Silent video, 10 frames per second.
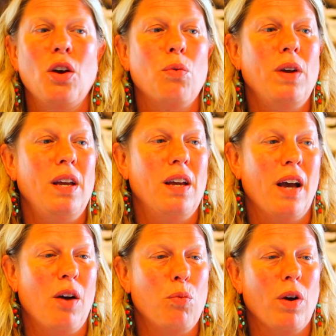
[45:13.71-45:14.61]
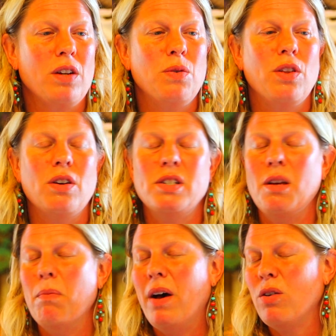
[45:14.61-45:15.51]
We worked with her
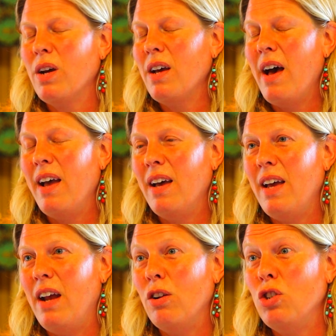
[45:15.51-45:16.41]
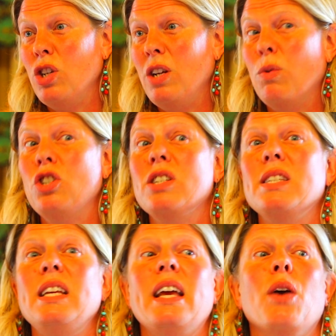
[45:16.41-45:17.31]
Sambhogakaya energy, which is
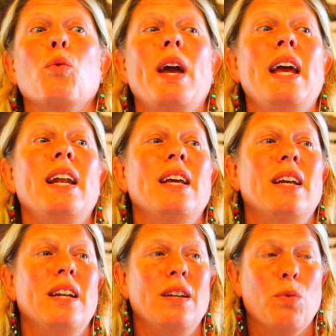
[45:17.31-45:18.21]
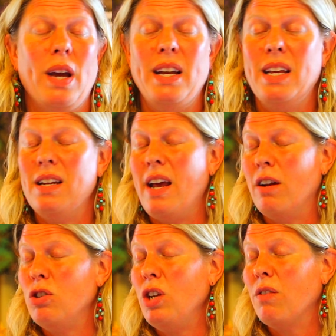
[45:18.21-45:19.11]
the radiant
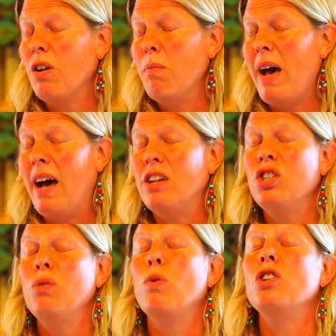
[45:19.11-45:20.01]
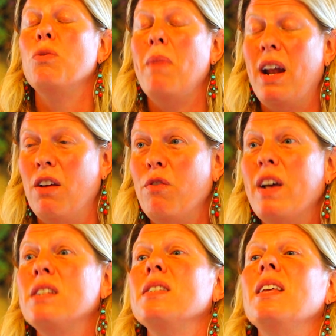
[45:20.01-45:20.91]
energy of compassion, which
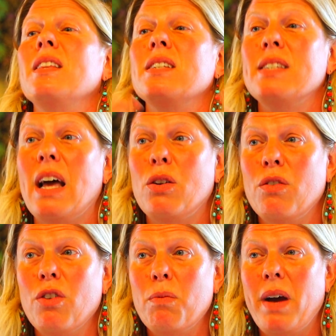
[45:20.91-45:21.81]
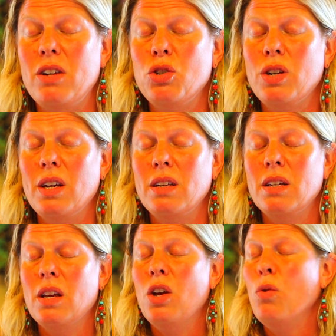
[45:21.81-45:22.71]
manifests in the sound of her mantra,
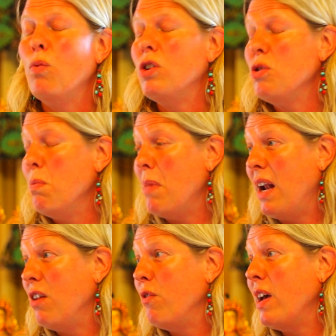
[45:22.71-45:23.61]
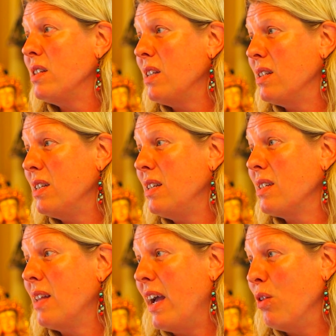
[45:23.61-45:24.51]
which manifests as these
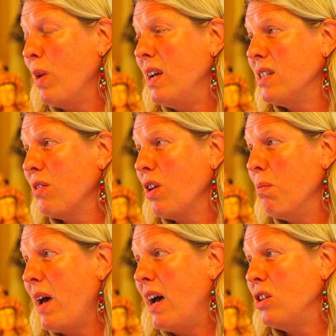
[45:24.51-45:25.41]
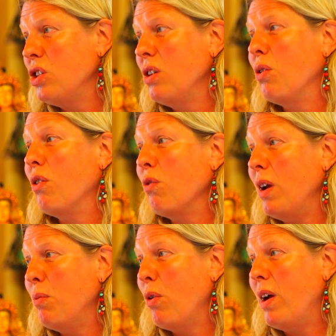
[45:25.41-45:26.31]
light rays of compassion or of
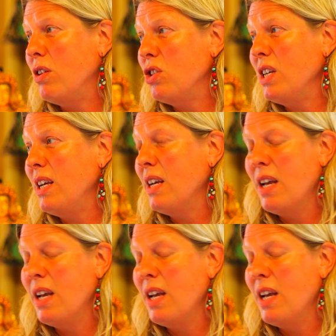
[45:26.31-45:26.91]
rainbow energy.